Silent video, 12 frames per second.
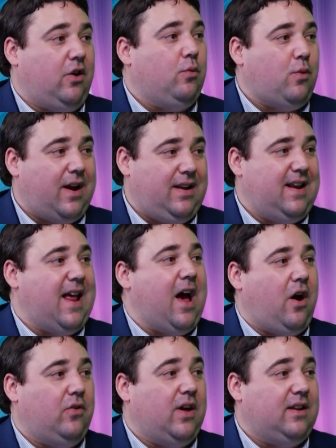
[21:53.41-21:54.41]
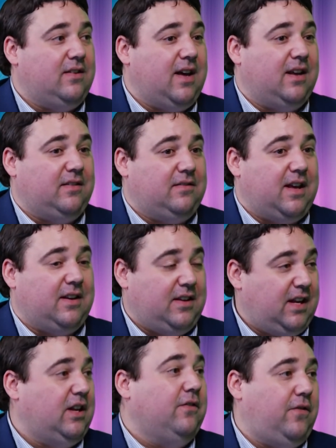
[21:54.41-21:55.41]
right now that
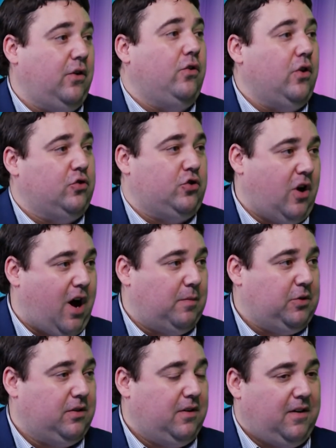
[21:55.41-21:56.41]
need to fill those jobs.